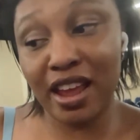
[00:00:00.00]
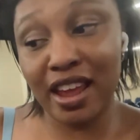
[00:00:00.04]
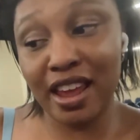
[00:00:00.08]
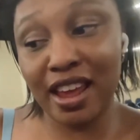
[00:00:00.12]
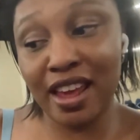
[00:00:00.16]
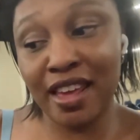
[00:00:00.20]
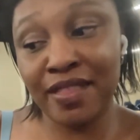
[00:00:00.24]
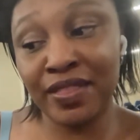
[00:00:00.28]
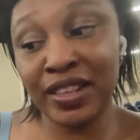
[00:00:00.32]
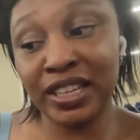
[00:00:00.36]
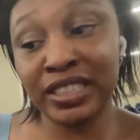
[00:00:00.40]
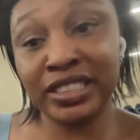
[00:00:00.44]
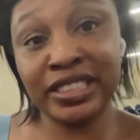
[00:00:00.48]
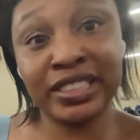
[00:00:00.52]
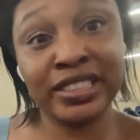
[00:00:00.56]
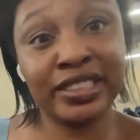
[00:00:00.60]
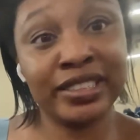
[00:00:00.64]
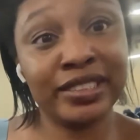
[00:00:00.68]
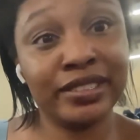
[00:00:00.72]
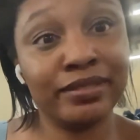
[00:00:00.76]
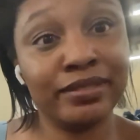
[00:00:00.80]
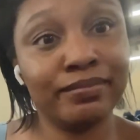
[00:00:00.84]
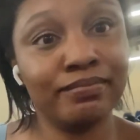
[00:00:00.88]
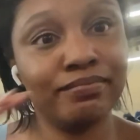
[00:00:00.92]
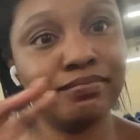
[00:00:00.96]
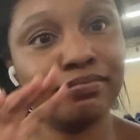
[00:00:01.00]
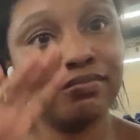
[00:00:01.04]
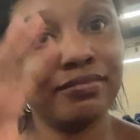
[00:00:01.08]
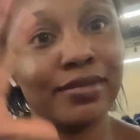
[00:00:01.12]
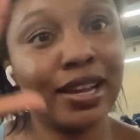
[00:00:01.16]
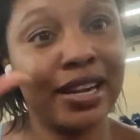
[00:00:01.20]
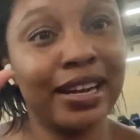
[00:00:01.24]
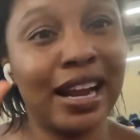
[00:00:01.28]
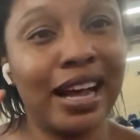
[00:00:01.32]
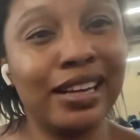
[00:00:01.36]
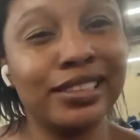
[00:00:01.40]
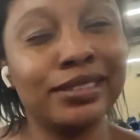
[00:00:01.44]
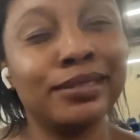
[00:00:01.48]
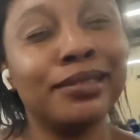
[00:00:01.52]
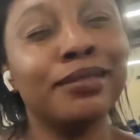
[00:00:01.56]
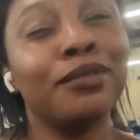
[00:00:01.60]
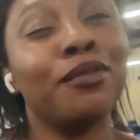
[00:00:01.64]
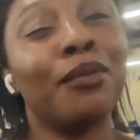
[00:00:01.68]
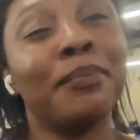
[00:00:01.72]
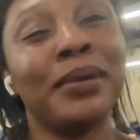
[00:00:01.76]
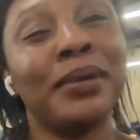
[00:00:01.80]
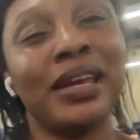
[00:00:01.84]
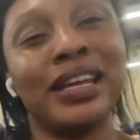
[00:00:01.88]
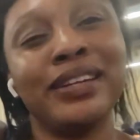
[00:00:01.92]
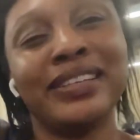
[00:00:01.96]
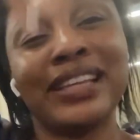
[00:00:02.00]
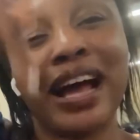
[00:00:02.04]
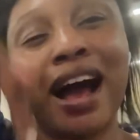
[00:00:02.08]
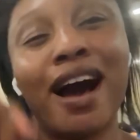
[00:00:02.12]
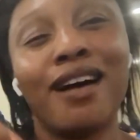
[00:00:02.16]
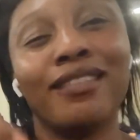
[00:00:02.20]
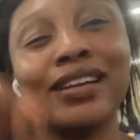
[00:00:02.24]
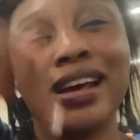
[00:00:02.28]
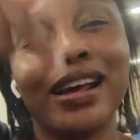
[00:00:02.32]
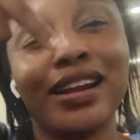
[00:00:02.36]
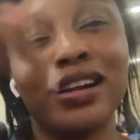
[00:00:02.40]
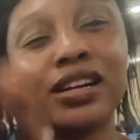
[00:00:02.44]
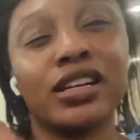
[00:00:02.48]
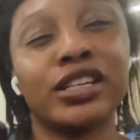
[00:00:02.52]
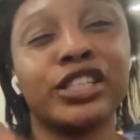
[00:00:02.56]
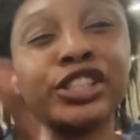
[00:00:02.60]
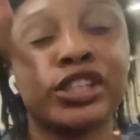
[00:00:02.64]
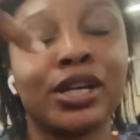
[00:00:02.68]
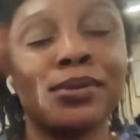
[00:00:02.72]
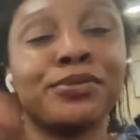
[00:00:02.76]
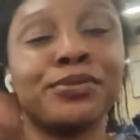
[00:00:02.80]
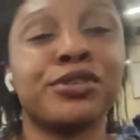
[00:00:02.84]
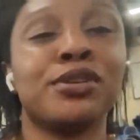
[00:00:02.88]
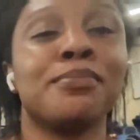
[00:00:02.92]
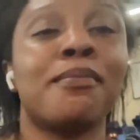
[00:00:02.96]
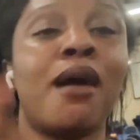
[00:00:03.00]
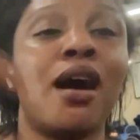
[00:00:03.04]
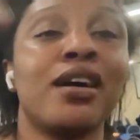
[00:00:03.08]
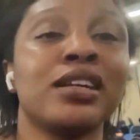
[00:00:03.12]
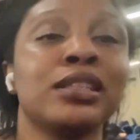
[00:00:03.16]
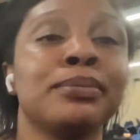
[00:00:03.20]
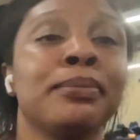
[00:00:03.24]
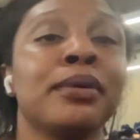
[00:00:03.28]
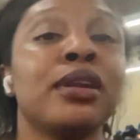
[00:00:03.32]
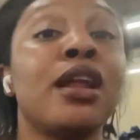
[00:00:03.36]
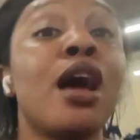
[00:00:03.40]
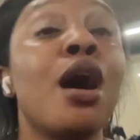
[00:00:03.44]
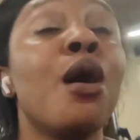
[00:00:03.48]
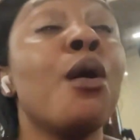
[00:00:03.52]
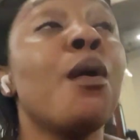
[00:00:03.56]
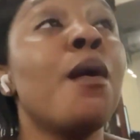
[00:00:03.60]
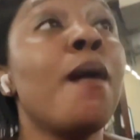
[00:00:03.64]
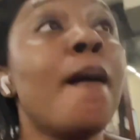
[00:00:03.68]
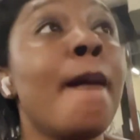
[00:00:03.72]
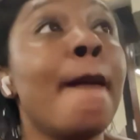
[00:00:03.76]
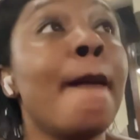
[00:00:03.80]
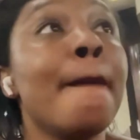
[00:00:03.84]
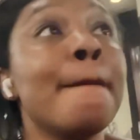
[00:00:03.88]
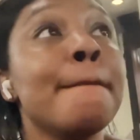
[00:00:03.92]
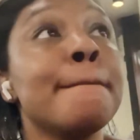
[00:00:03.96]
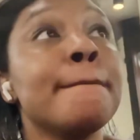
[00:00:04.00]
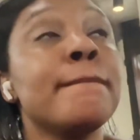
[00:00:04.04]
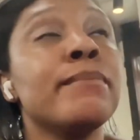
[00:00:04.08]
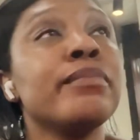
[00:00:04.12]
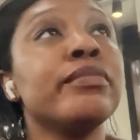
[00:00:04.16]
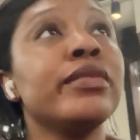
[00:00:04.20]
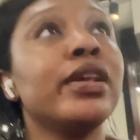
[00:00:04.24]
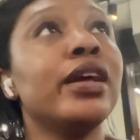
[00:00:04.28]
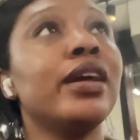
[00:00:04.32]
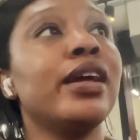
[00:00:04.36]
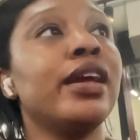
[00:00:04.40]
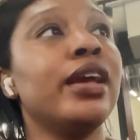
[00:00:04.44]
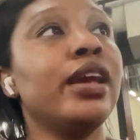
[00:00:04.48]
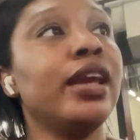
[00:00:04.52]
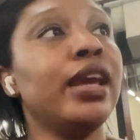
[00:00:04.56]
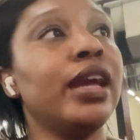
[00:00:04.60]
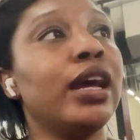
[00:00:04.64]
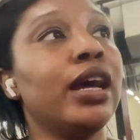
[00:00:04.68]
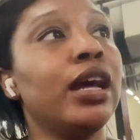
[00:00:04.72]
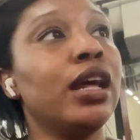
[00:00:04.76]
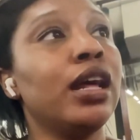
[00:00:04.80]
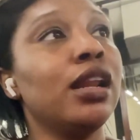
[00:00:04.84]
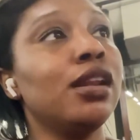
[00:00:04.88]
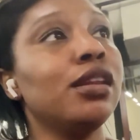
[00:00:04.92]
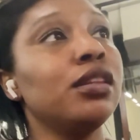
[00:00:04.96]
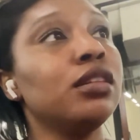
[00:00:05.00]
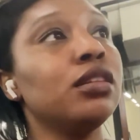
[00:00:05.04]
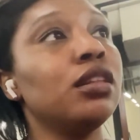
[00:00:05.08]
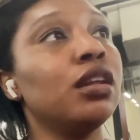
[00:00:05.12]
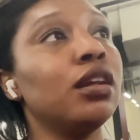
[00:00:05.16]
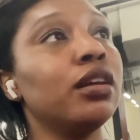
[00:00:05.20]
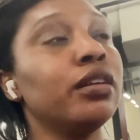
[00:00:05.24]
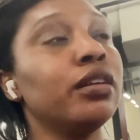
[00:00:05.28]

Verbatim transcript: in this announcement, will be down in the description box below. And